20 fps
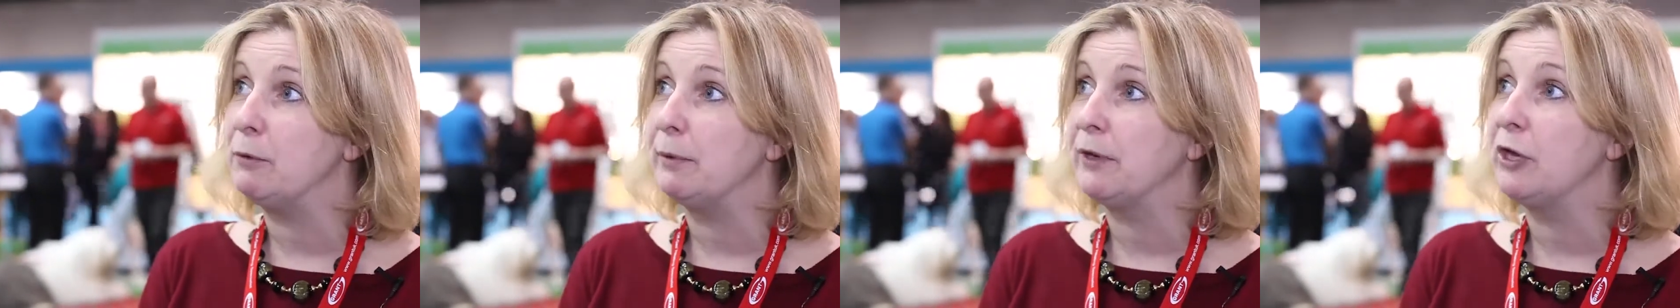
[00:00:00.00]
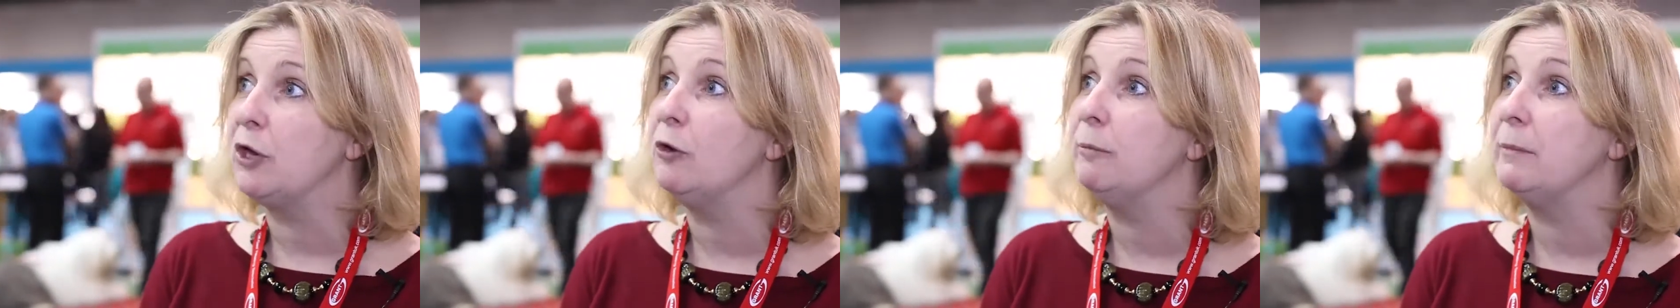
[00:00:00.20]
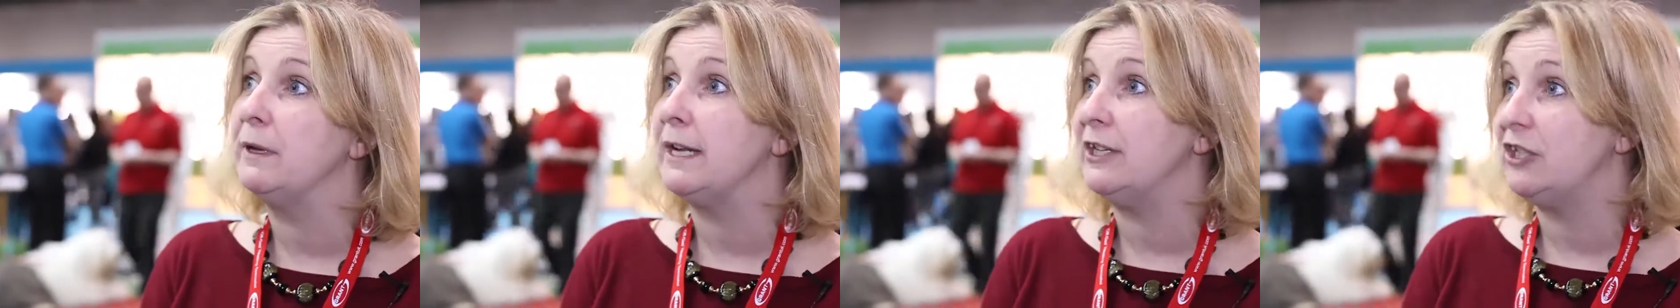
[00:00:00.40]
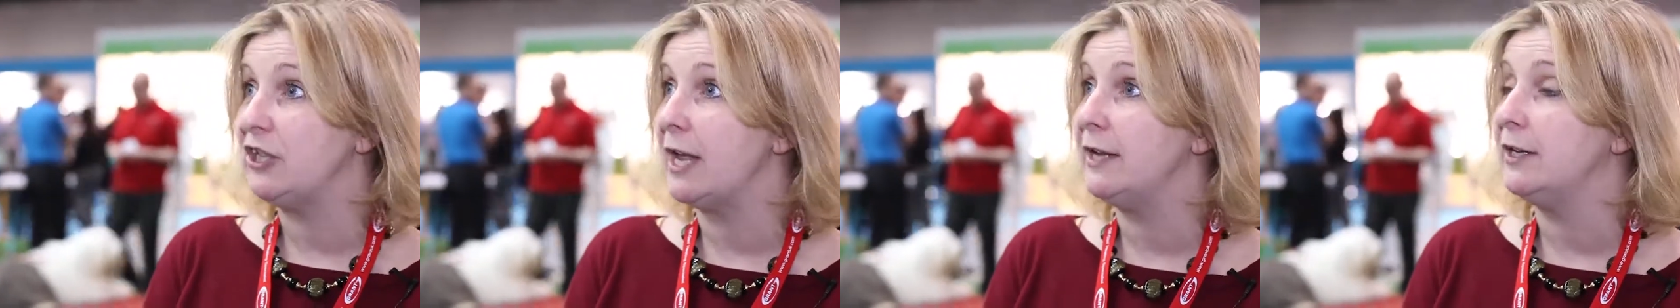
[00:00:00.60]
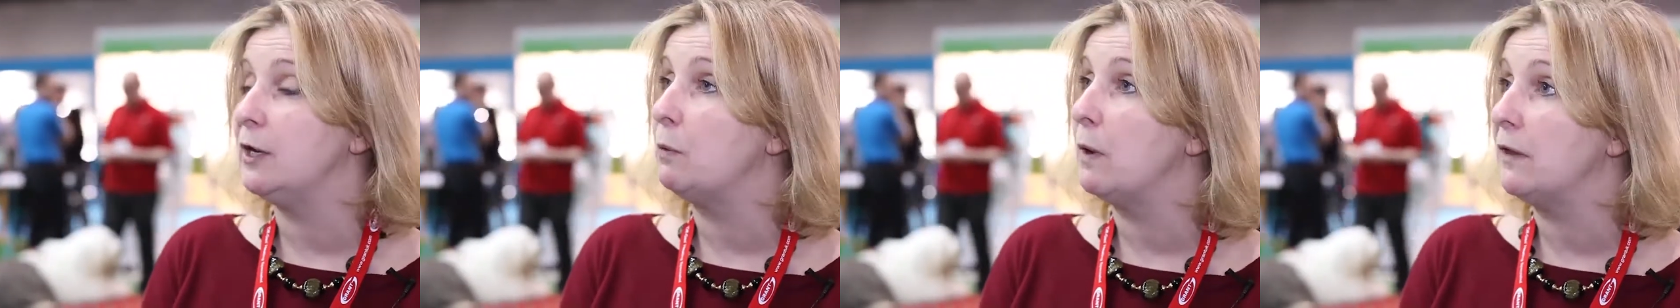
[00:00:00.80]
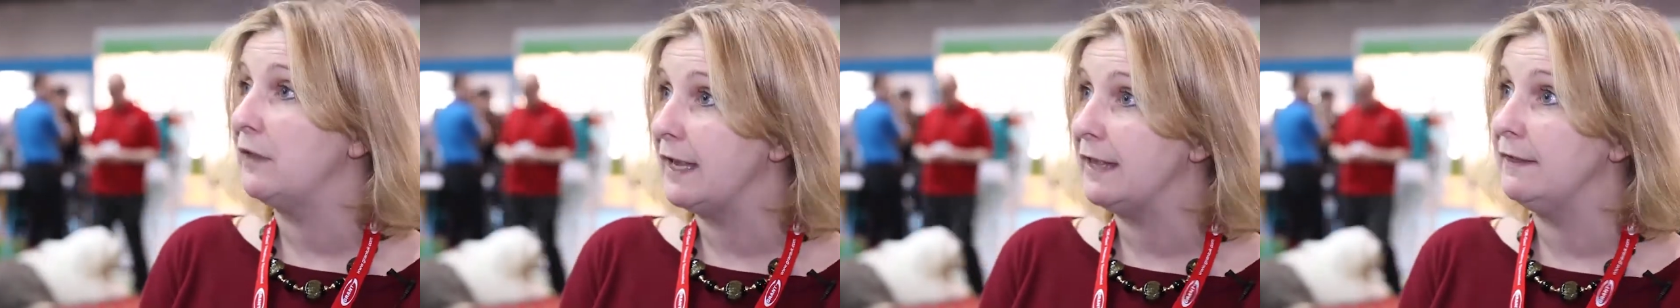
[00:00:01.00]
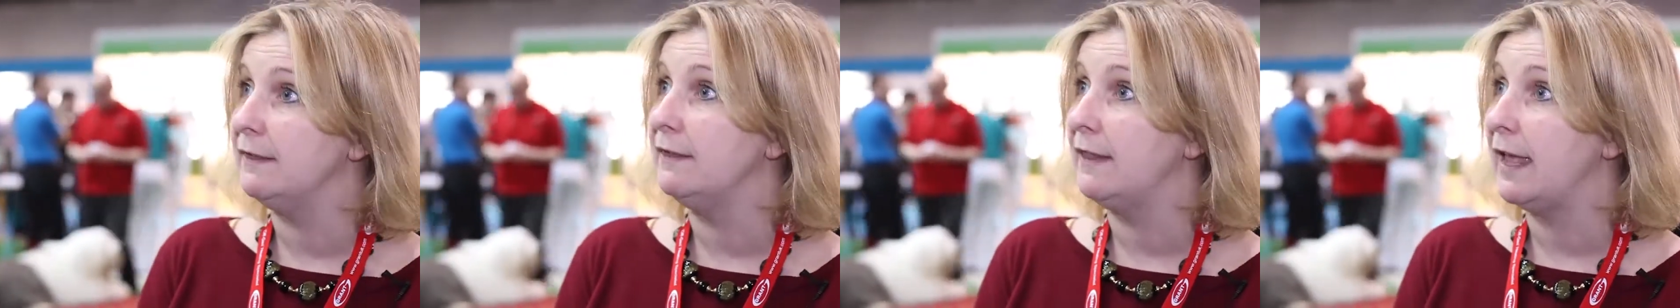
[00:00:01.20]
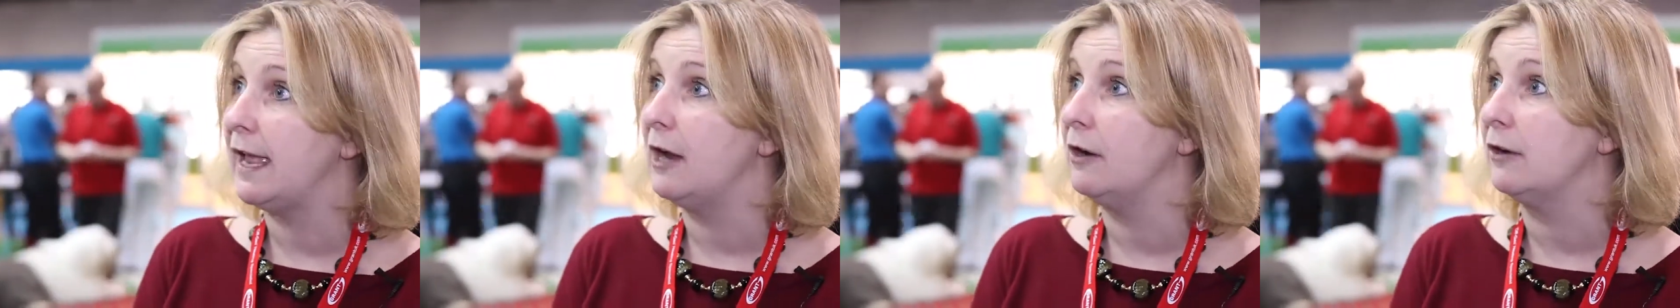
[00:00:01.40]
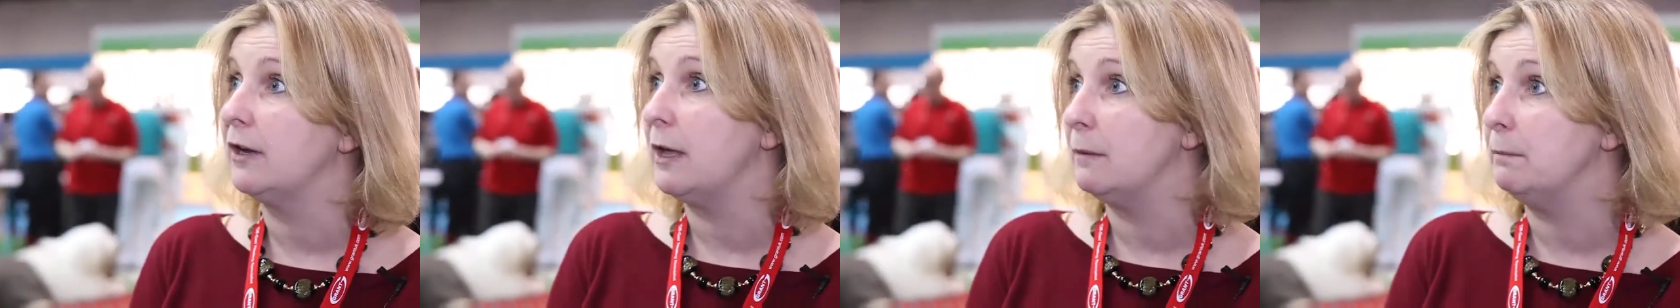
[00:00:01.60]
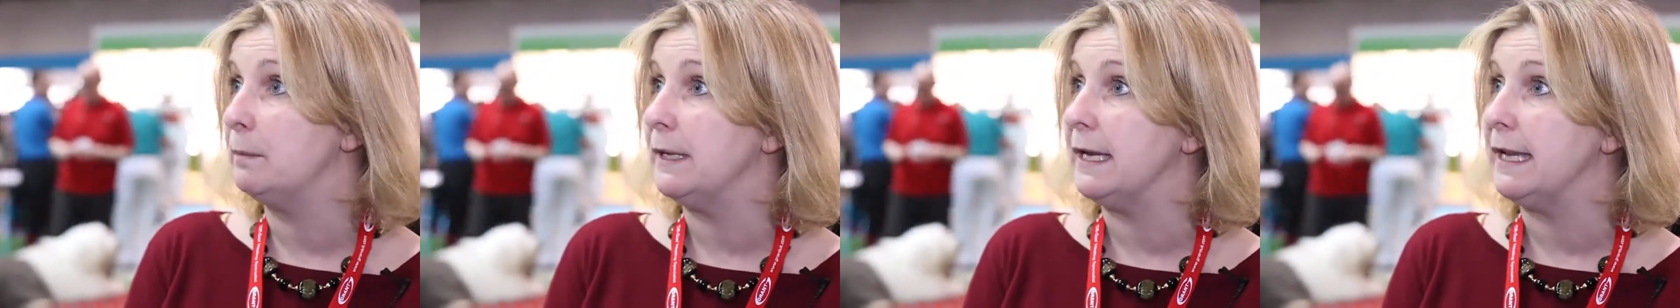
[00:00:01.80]
procurement agenda within their
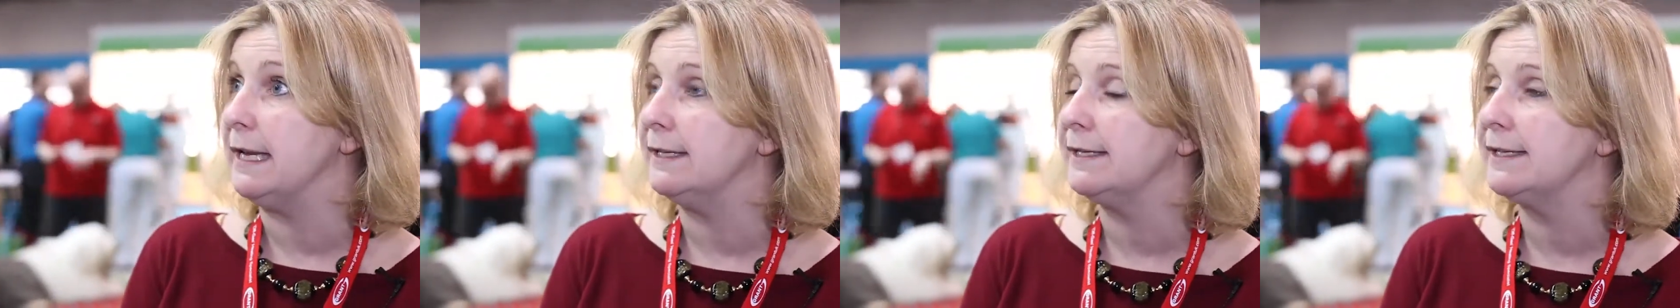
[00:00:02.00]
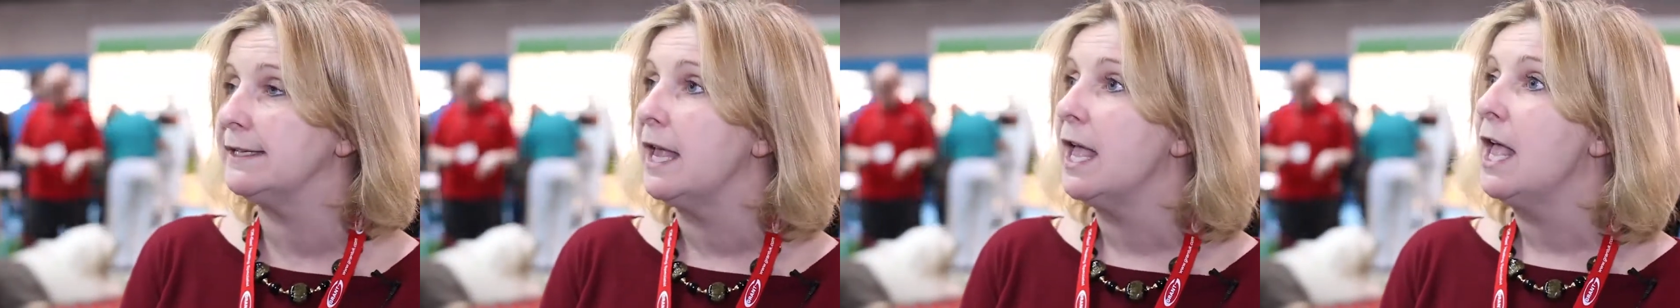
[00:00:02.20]
companies